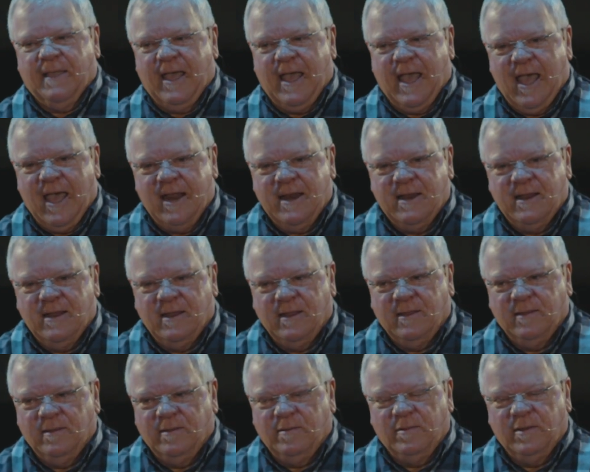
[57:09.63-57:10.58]
And
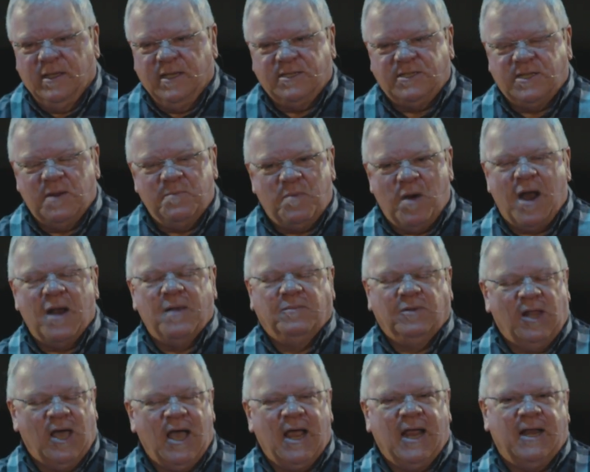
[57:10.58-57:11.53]
he said,
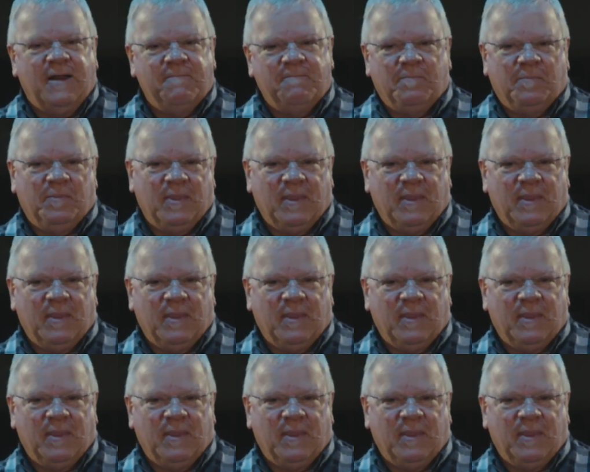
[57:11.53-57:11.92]
bottom line,